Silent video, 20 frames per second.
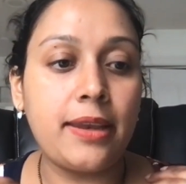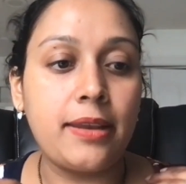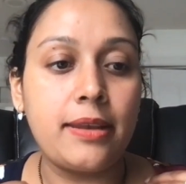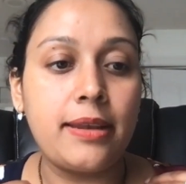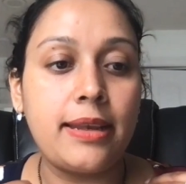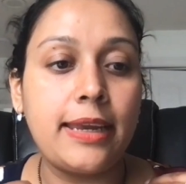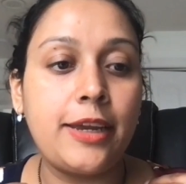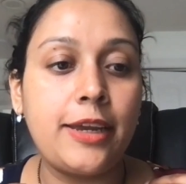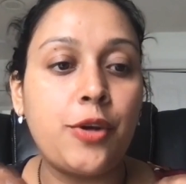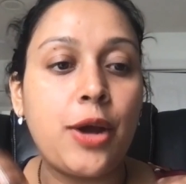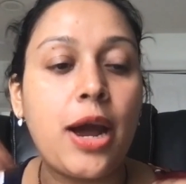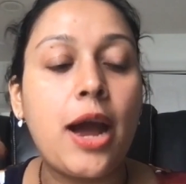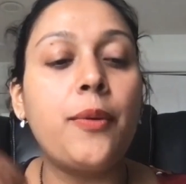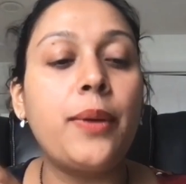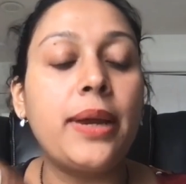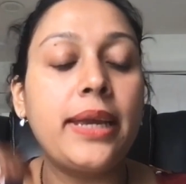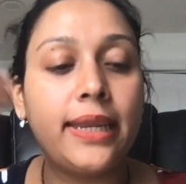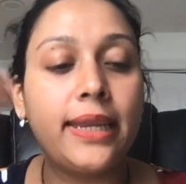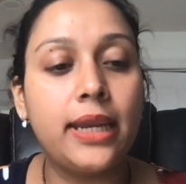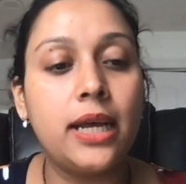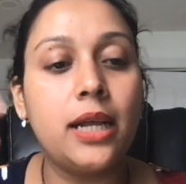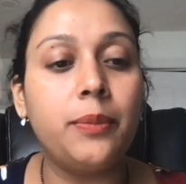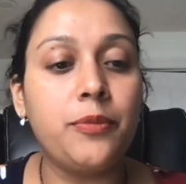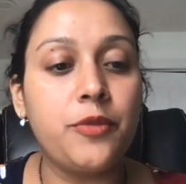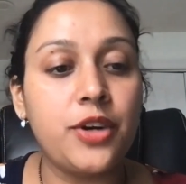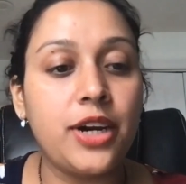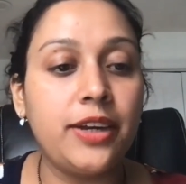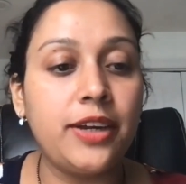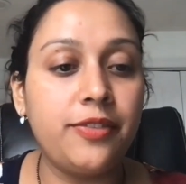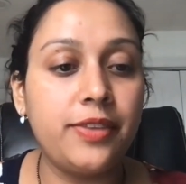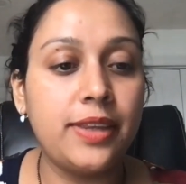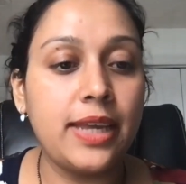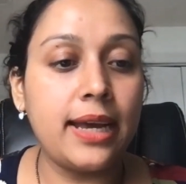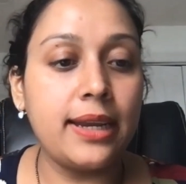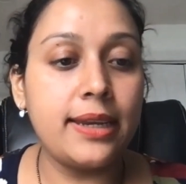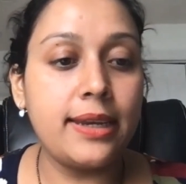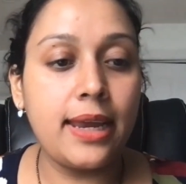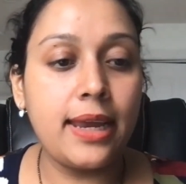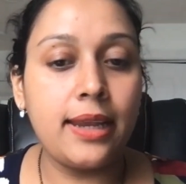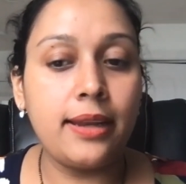and like, how I can help drive
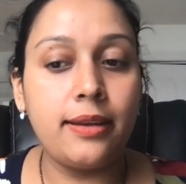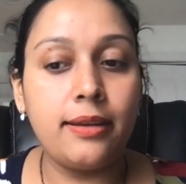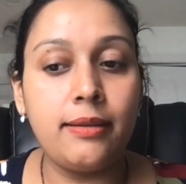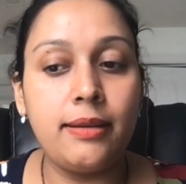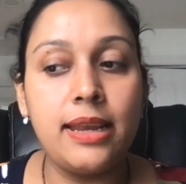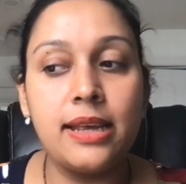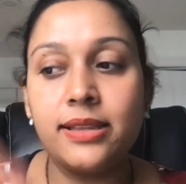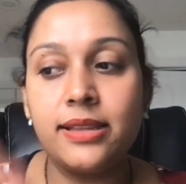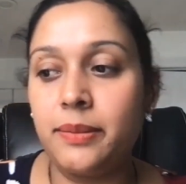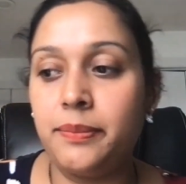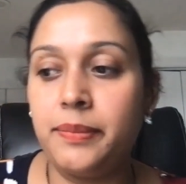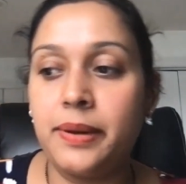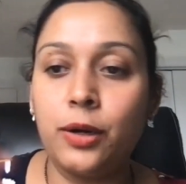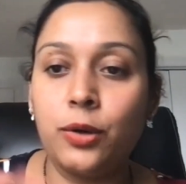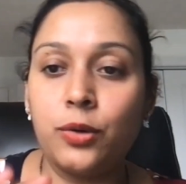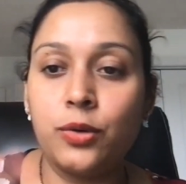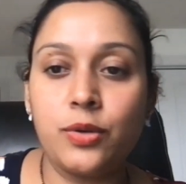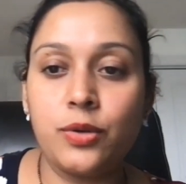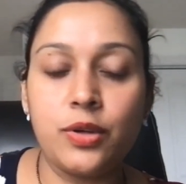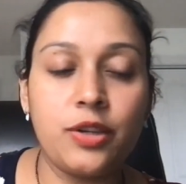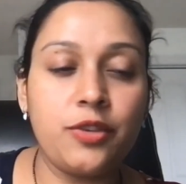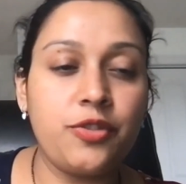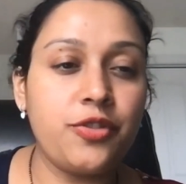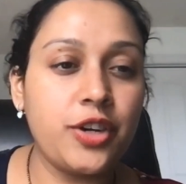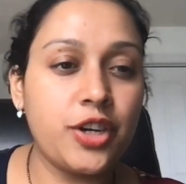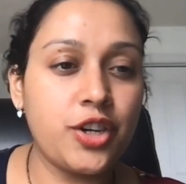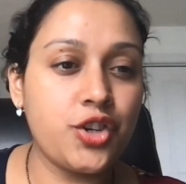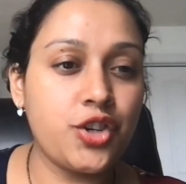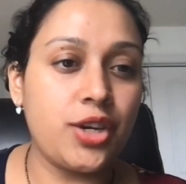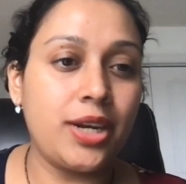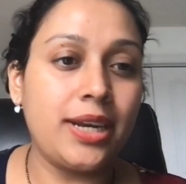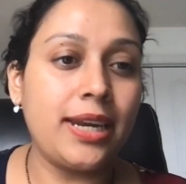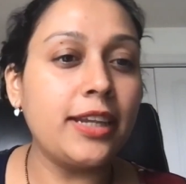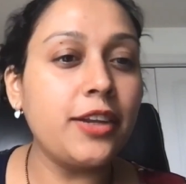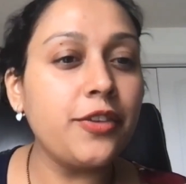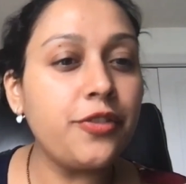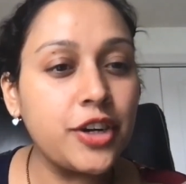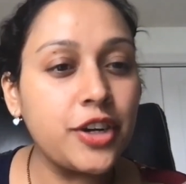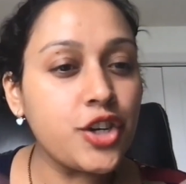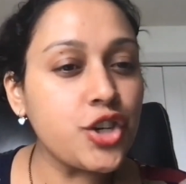that, and less about the friction.
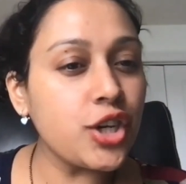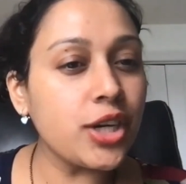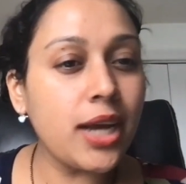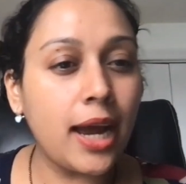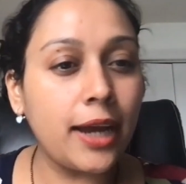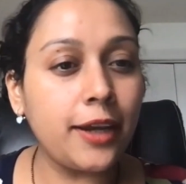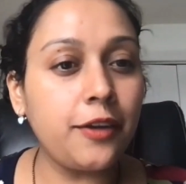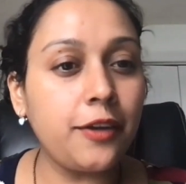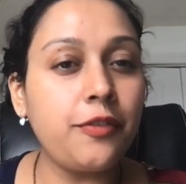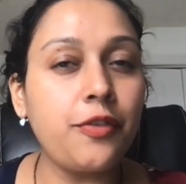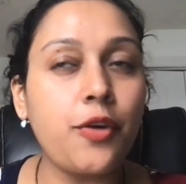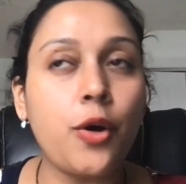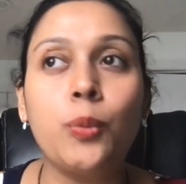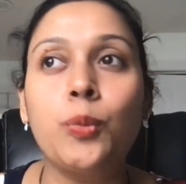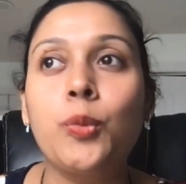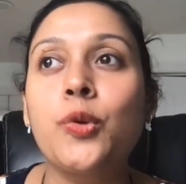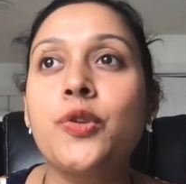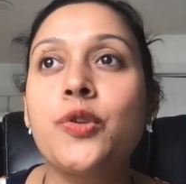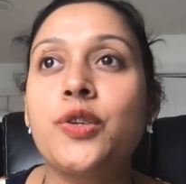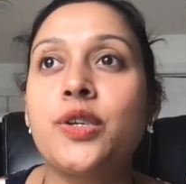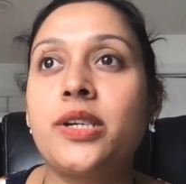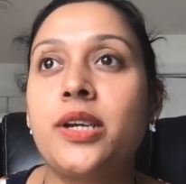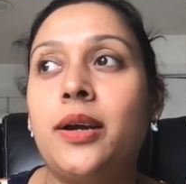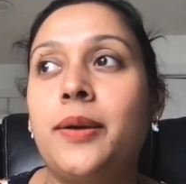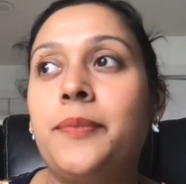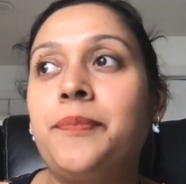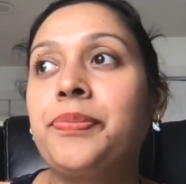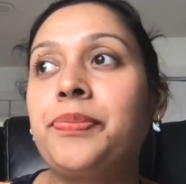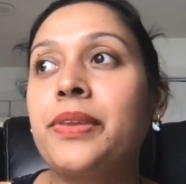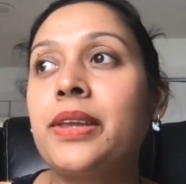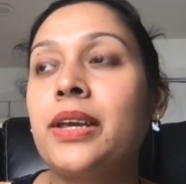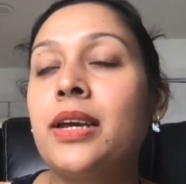Like the friction kind of almost um,